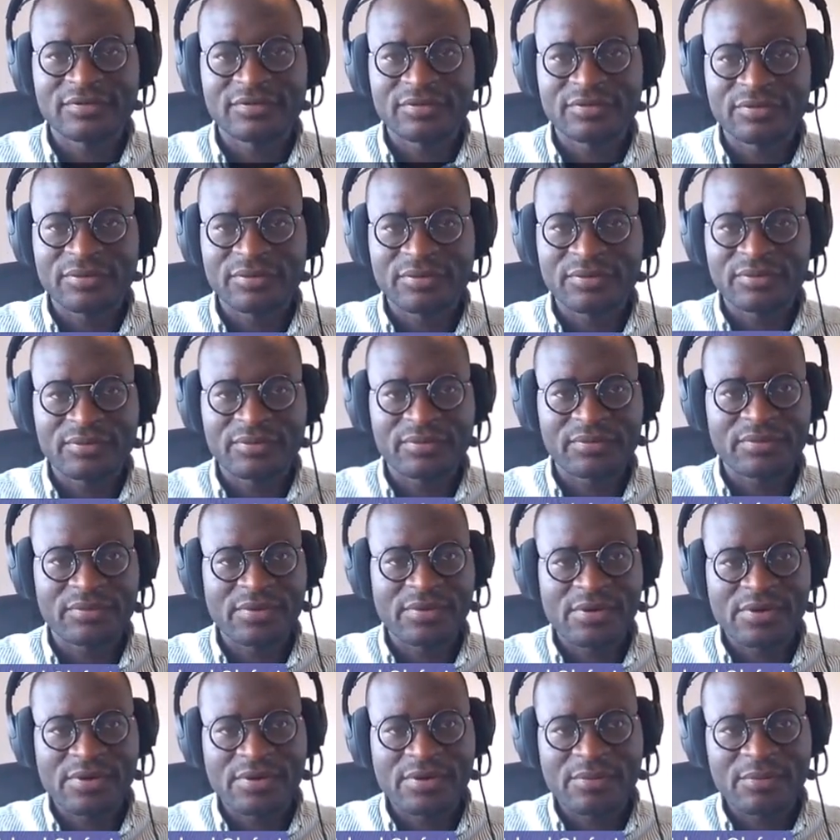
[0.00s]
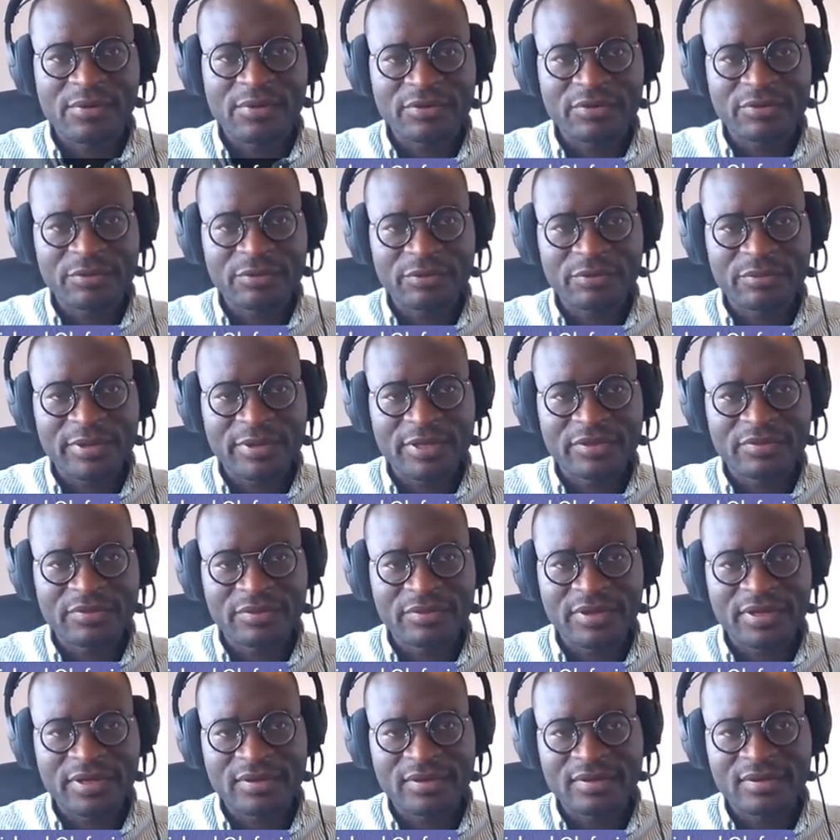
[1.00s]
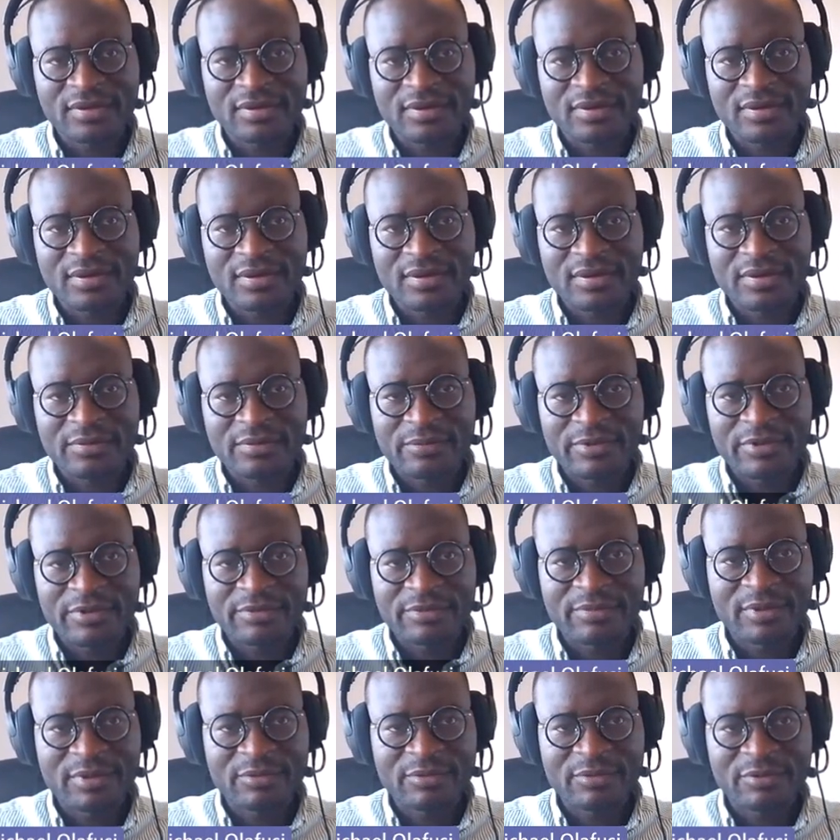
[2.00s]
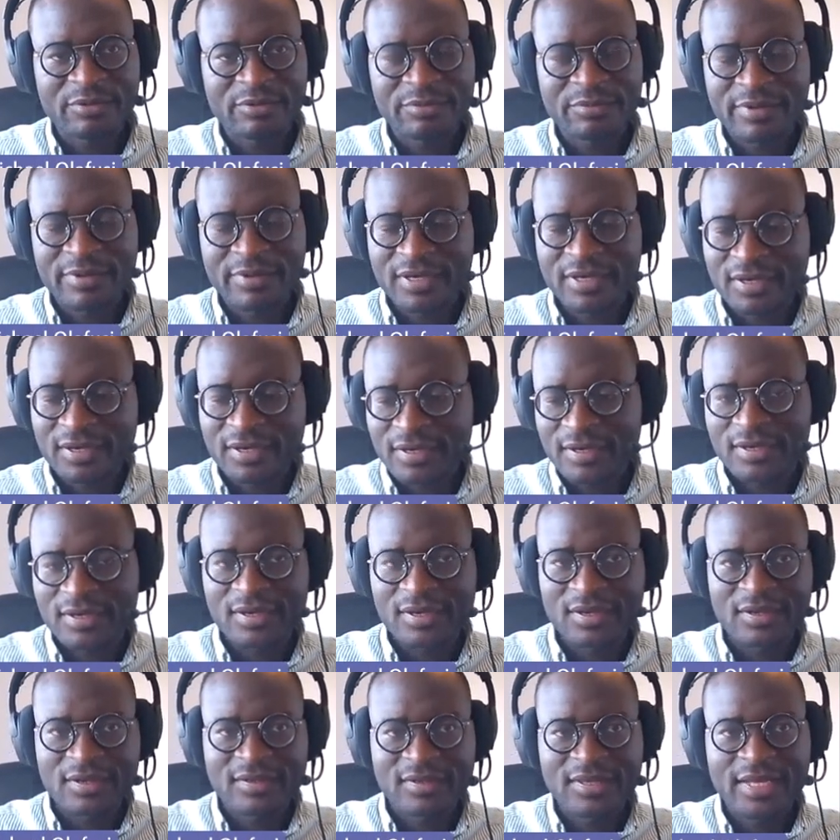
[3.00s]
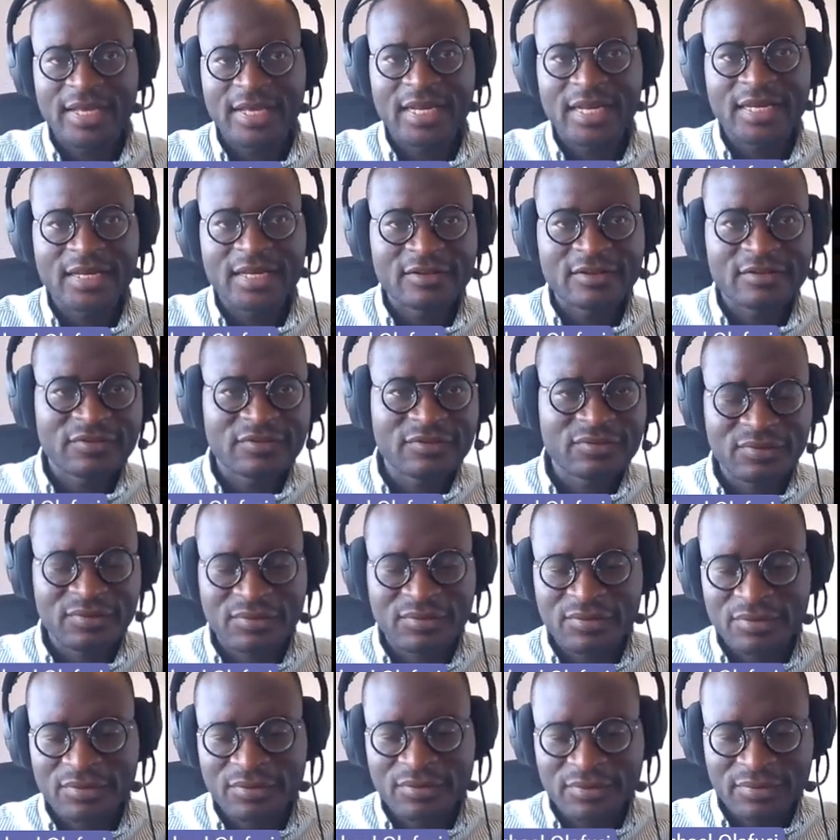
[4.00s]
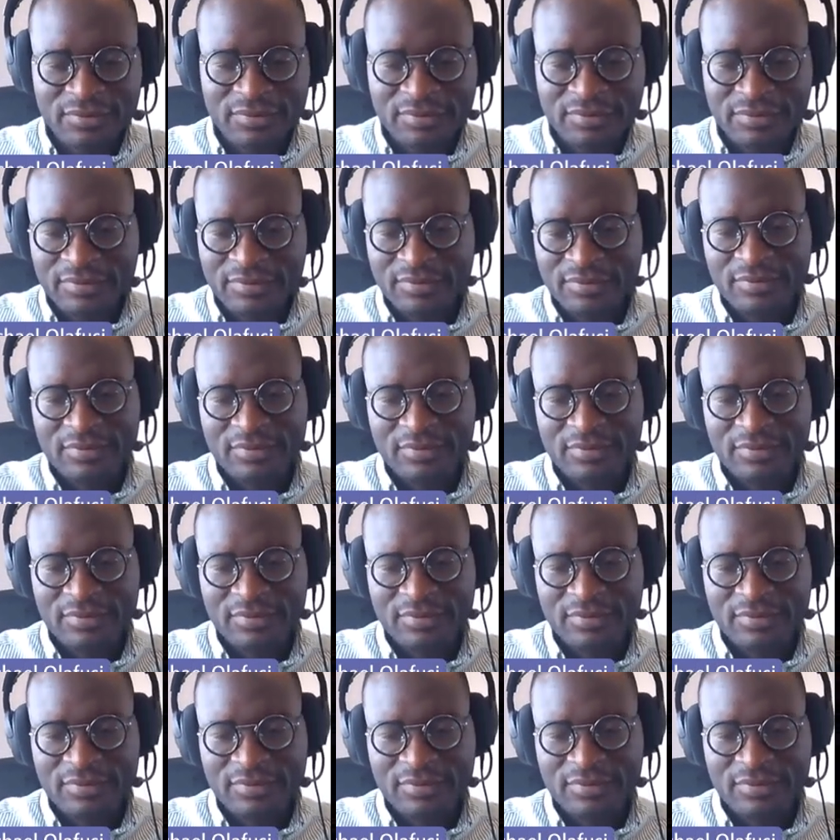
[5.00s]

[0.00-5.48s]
So what we'll be doing we'll be telling it to go.